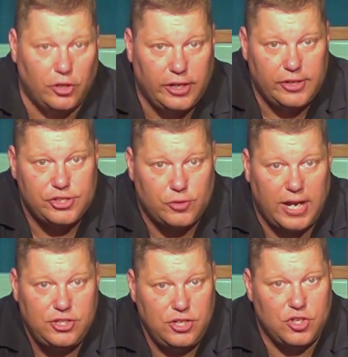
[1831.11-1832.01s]
your
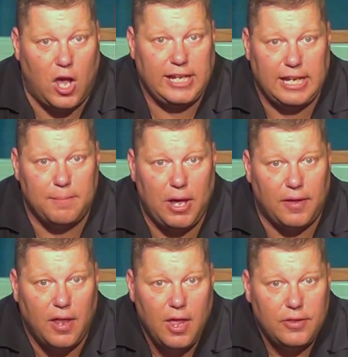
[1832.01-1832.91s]
illustration talking
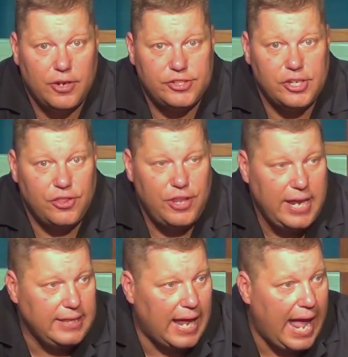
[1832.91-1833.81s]
about there's a
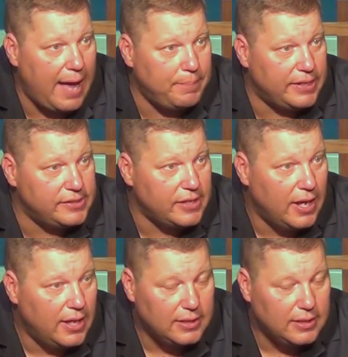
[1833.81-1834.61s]
thing that happens